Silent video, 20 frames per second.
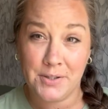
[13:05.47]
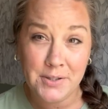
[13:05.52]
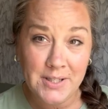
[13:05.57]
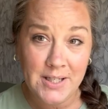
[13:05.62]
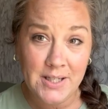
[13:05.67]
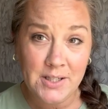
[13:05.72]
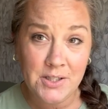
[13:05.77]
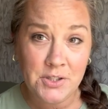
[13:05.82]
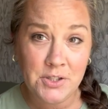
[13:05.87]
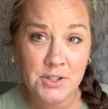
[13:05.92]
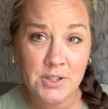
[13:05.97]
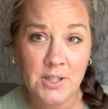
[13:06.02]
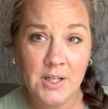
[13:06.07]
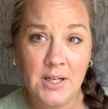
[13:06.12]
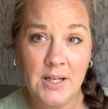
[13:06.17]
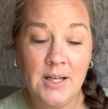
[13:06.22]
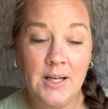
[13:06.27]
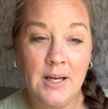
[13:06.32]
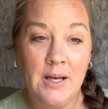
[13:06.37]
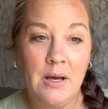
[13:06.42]
dish,
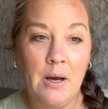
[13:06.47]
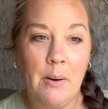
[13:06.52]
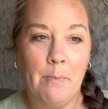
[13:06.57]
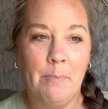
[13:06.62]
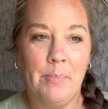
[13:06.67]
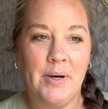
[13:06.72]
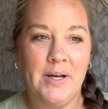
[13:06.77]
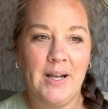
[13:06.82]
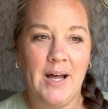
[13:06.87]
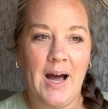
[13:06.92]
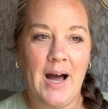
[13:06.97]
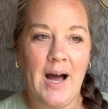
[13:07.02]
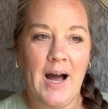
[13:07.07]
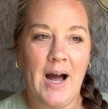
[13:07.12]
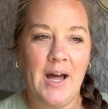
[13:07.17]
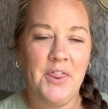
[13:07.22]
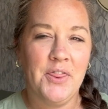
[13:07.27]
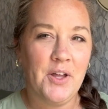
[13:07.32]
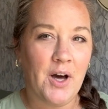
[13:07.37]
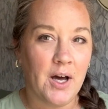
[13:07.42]
but
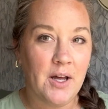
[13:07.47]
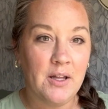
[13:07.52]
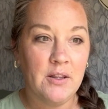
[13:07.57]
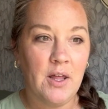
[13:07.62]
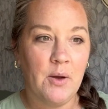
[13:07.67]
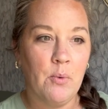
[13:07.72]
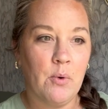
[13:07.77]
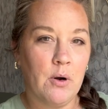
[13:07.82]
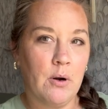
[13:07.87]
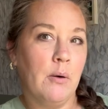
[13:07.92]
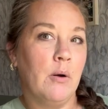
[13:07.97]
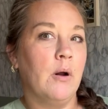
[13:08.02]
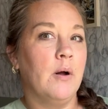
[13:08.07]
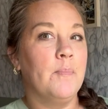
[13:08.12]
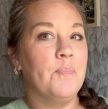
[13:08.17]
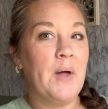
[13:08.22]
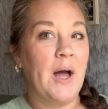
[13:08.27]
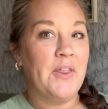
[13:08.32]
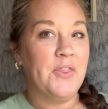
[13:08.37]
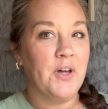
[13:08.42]
I thought they were
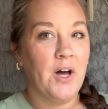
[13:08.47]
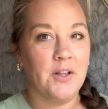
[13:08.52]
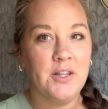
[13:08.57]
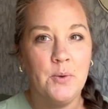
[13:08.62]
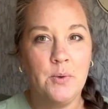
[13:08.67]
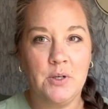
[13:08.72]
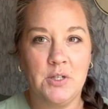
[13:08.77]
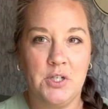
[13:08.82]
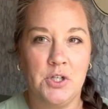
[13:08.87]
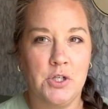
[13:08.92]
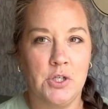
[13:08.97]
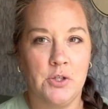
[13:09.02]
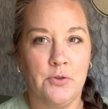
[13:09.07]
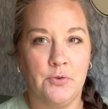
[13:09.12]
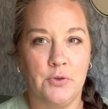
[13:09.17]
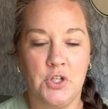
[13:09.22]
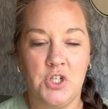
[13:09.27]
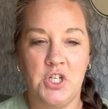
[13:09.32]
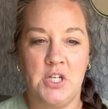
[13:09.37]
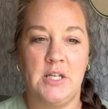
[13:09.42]
dishes
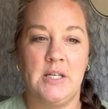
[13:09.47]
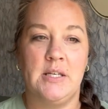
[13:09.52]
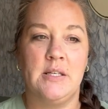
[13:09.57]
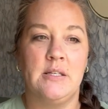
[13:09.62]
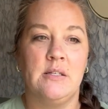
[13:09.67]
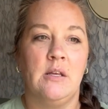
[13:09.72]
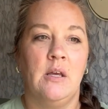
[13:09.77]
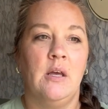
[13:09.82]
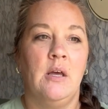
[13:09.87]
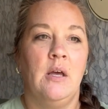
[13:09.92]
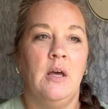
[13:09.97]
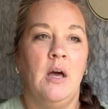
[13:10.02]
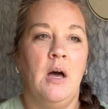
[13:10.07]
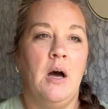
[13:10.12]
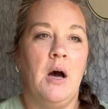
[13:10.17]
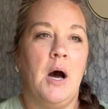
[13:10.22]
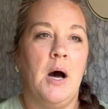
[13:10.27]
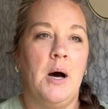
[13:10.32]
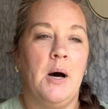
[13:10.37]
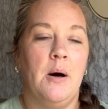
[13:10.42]
for cheese.
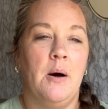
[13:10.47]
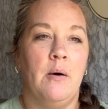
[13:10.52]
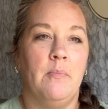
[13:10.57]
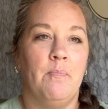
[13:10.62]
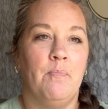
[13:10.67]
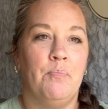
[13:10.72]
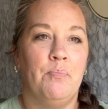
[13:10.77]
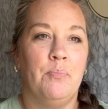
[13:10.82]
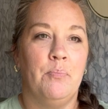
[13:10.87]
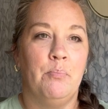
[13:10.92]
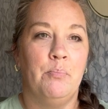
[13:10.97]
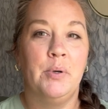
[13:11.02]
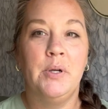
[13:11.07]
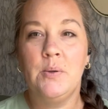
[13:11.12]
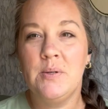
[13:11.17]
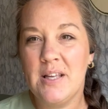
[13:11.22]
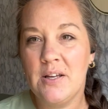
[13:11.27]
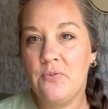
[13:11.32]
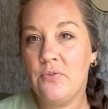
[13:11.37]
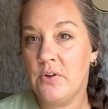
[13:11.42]
But it
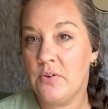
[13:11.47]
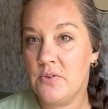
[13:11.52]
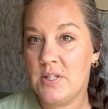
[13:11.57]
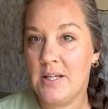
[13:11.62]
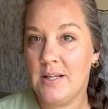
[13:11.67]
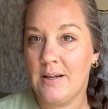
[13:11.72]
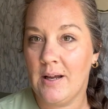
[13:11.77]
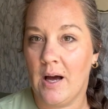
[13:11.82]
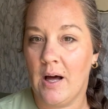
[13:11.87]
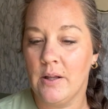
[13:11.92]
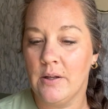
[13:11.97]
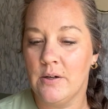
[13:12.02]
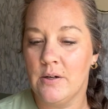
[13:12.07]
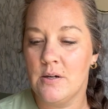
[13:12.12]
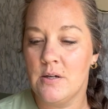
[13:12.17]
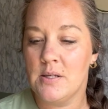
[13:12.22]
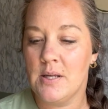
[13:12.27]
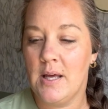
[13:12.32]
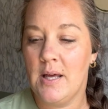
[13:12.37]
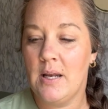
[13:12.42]
was like
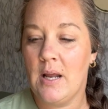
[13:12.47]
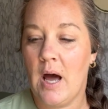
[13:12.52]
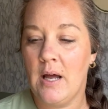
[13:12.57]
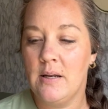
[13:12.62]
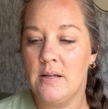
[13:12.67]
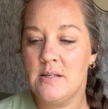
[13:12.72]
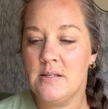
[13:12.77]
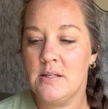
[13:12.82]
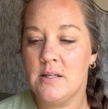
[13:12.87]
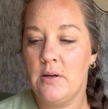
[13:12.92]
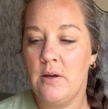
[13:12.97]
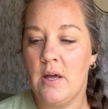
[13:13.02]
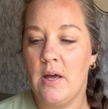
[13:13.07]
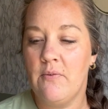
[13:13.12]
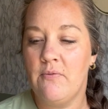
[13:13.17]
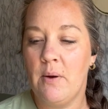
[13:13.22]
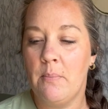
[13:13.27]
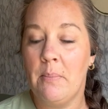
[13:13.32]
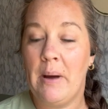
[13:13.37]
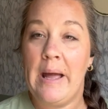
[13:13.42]
$15. And honestly,
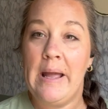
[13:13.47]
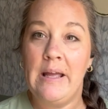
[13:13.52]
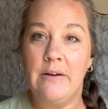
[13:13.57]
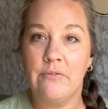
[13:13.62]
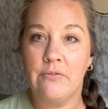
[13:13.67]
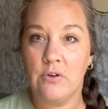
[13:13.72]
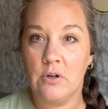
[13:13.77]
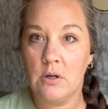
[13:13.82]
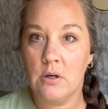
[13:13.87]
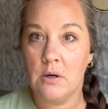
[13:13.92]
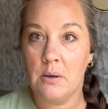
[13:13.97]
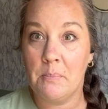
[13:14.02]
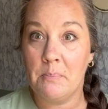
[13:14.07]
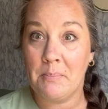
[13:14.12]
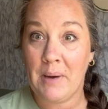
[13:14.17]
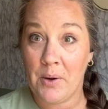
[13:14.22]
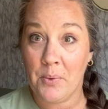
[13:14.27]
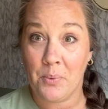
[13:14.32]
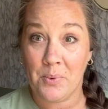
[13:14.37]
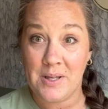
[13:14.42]
if I'm buying it for
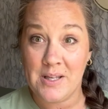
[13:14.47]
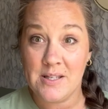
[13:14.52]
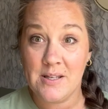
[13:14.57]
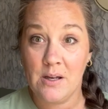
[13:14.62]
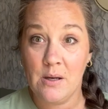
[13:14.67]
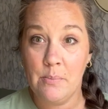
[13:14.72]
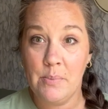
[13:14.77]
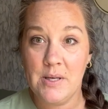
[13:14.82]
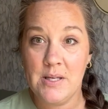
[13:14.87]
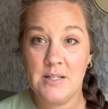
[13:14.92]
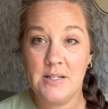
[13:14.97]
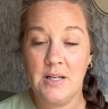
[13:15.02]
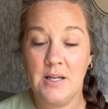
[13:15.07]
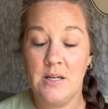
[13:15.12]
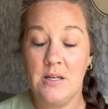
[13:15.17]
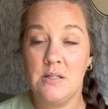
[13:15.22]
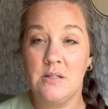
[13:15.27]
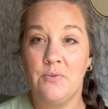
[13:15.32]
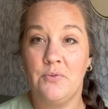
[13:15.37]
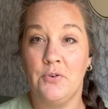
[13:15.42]
my resale
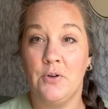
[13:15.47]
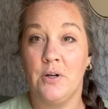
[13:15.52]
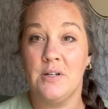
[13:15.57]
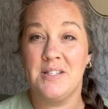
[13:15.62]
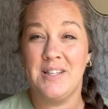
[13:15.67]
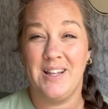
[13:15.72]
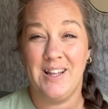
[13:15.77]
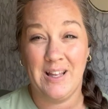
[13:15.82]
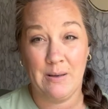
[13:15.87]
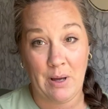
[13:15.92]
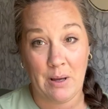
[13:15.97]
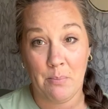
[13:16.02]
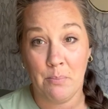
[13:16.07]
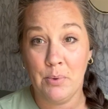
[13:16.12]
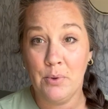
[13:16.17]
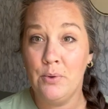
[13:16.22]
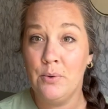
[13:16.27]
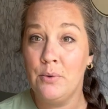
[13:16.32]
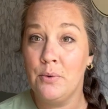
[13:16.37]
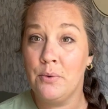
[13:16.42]
business, for selling in my
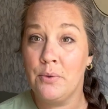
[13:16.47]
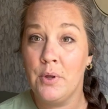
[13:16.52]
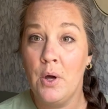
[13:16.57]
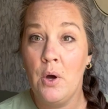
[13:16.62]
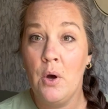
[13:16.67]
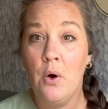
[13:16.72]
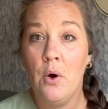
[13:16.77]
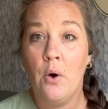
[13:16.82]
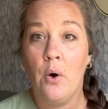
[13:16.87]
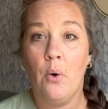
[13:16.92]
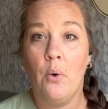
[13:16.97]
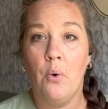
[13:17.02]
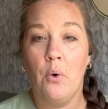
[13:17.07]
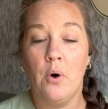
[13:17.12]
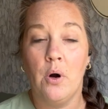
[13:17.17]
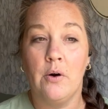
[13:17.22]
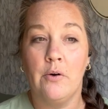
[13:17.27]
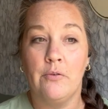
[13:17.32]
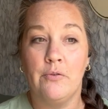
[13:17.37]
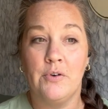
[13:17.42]
booth,
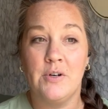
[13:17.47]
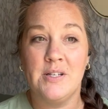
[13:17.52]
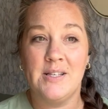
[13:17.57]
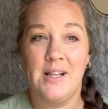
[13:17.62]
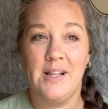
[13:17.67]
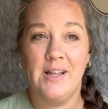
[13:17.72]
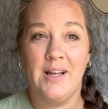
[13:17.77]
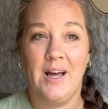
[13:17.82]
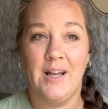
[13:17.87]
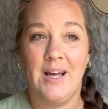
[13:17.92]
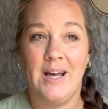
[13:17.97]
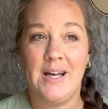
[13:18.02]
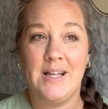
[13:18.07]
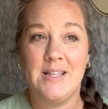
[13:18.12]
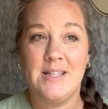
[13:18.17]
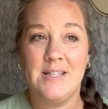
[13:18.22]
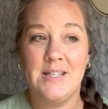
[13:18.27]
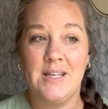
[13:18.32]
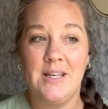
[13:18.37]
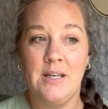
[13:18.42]
or for selling on
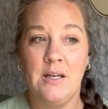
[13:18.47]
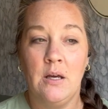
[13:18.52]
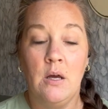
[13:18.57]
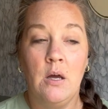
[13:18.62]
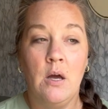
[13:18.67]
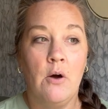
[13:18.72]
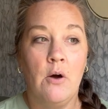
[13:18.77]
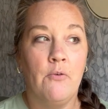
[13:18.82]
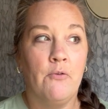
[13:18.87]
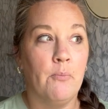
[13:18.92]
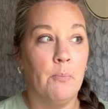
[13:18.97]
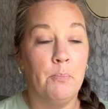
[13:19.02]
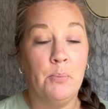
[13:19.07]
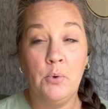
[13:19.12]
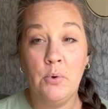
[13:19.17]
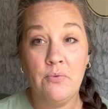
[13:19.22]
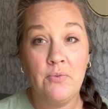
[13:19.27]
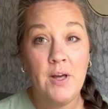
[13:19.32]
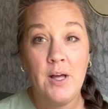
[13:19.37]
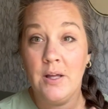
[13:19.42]
Etsy,
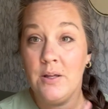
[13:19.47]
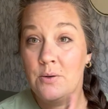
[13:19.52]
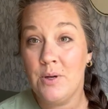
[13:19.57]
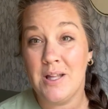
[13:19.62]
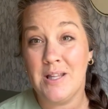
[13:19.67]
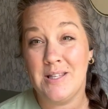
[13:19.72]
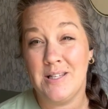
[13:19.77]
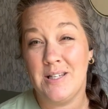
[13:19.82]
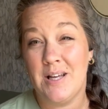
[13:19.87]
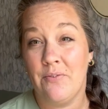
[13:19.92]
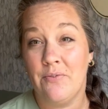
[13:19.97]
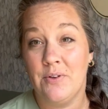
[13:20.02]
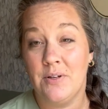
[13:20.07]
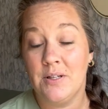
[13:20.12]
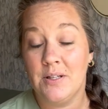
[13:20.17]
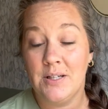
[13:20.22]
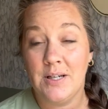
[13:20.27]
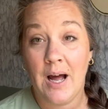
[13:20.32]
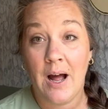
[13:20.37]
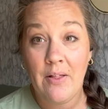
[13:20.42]
booth value, it's
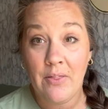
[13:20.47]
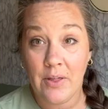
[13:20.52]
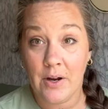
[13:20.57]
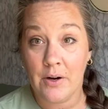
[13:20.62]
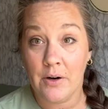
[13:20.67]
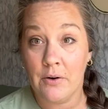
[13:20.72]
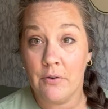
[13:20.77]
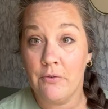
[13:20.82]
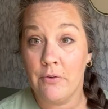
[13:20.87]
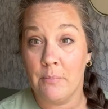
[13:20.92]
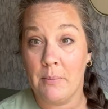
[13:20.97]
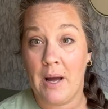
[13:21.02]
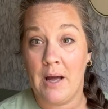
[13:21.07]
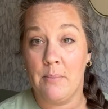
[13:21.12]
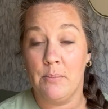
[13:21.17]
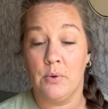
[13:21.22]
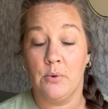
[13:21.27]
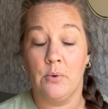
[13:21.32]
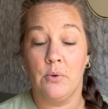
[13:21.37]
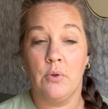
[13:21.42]
definitely not there for my
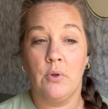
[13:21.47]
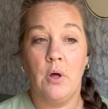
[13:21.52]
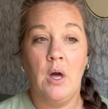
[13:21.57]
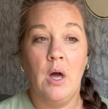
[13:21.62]
booth.